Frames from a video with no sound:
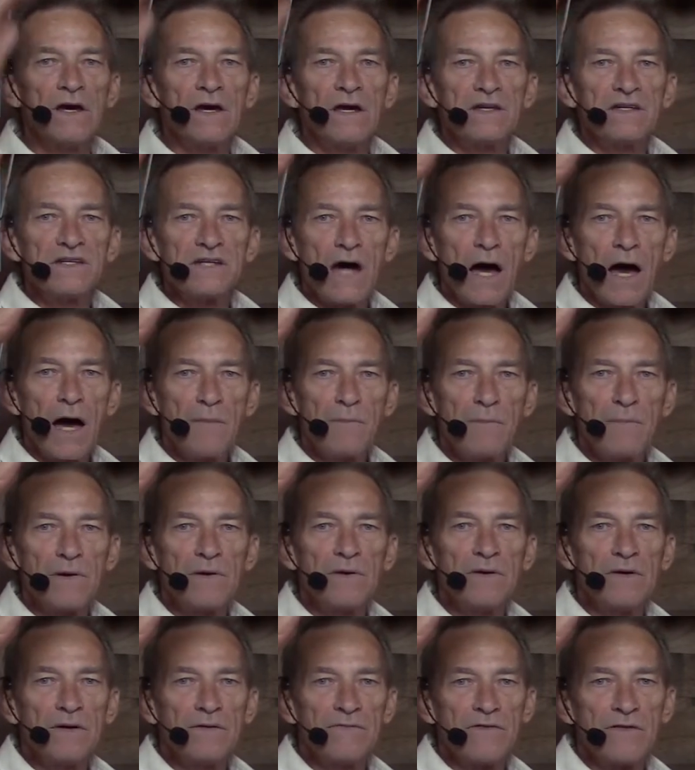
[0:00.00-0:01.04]
top
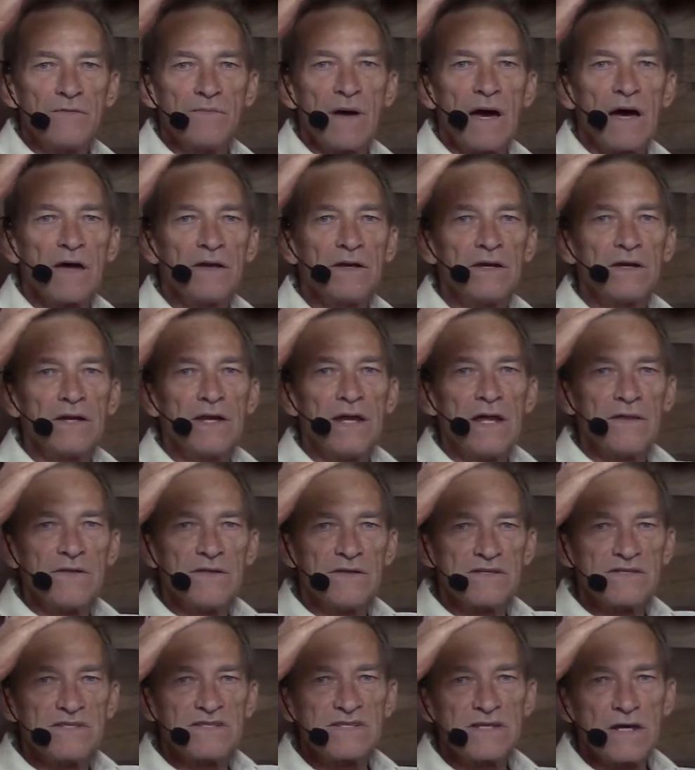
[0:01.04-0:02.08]
of the mountain and the
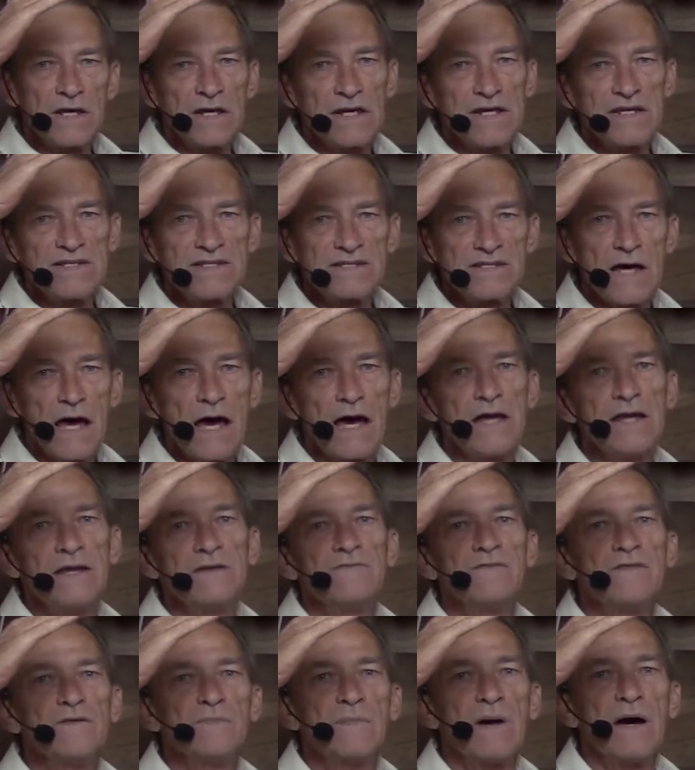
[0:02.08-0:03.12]
sunny side of
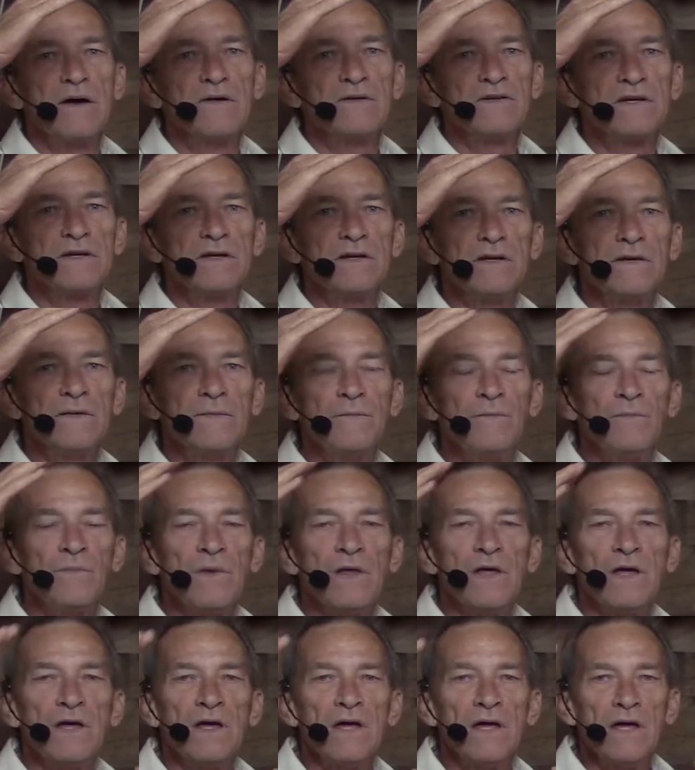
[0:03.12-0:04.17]
the mountain,
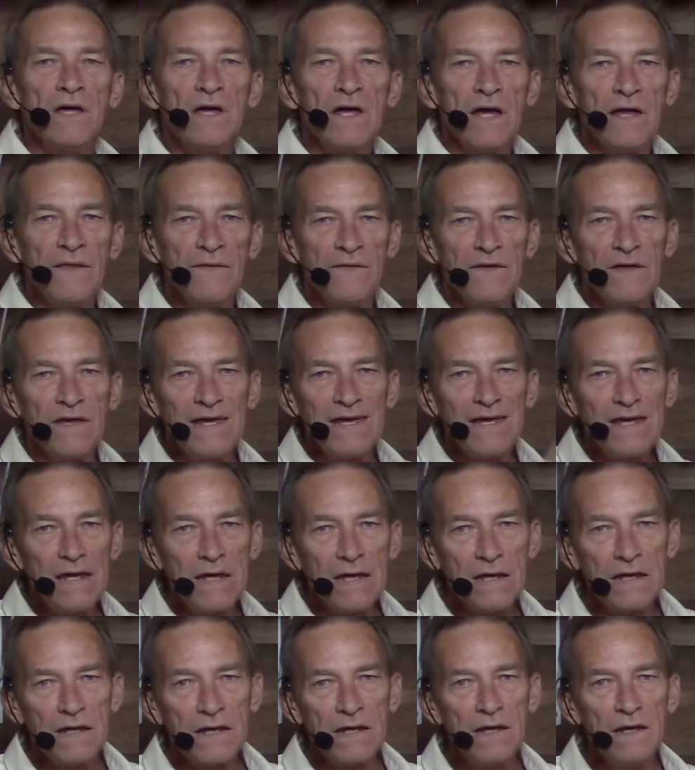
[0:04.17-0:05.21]
and the
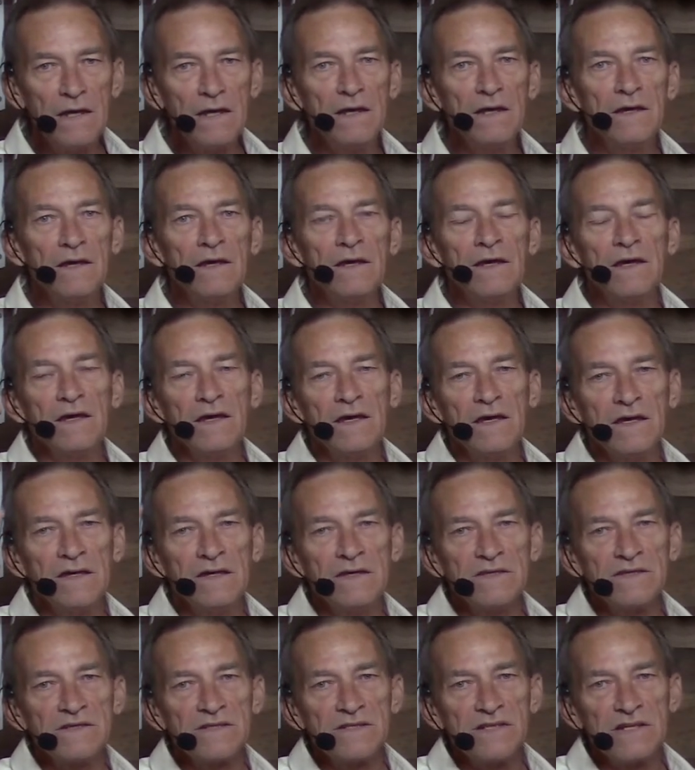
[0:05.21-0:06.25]
Yin
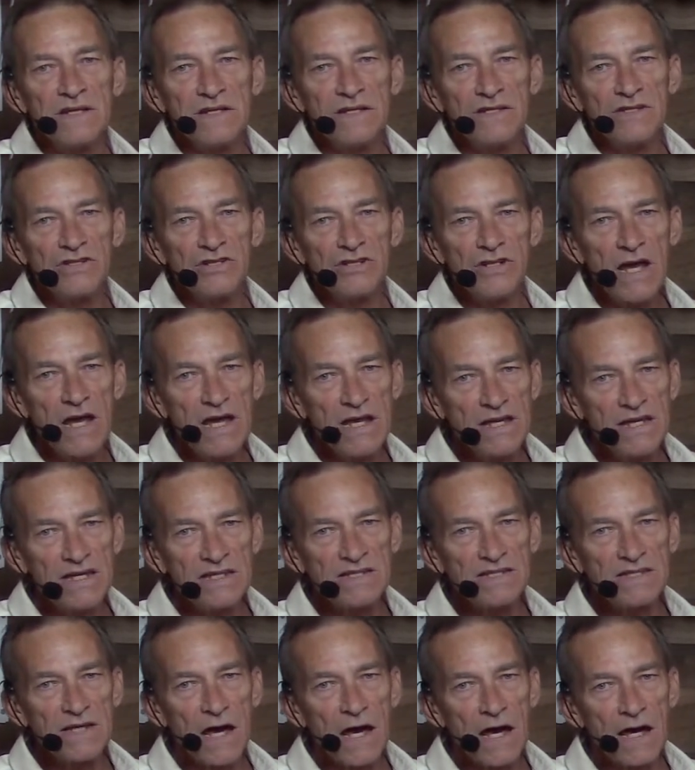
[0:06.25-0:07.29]
is the shady
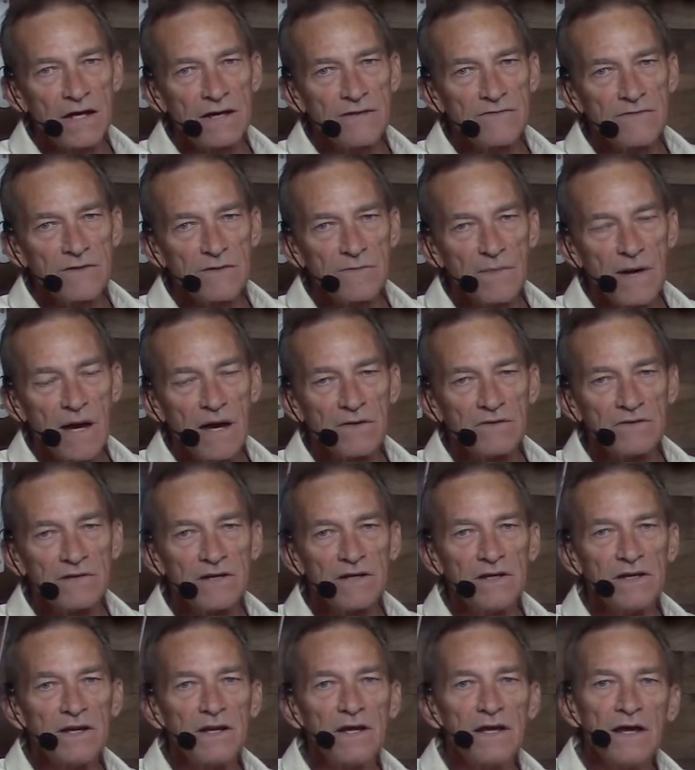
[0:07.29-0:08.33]
side of the
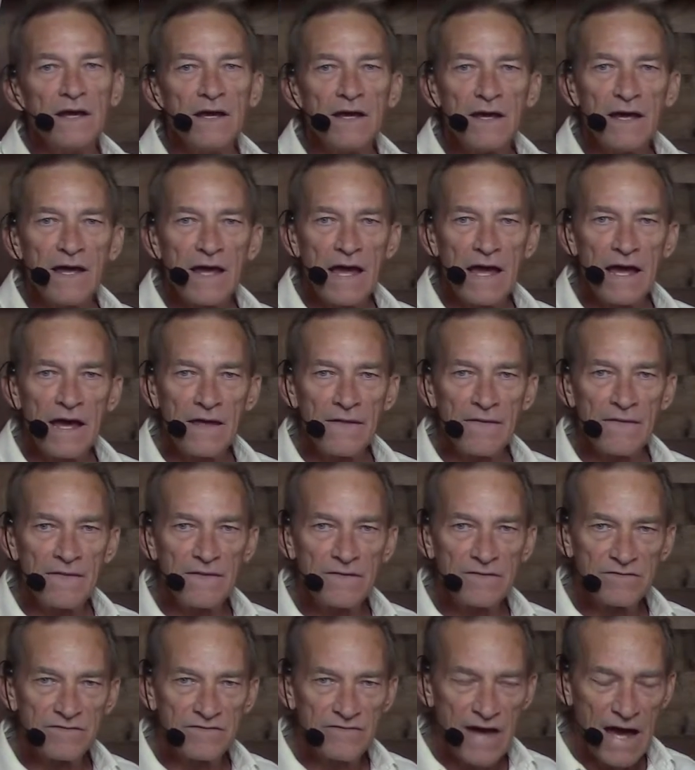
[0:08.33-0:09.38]
mountain and
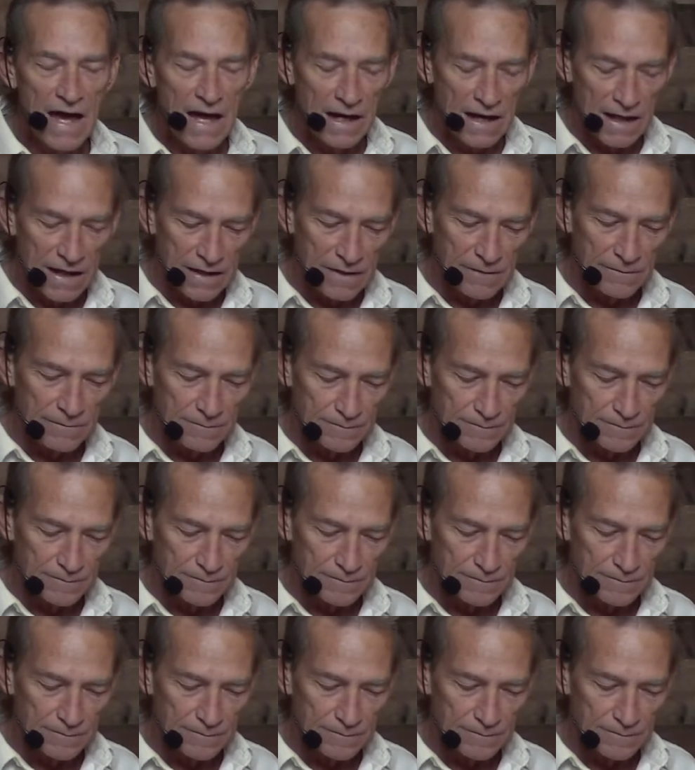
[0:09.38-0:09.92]
the valley.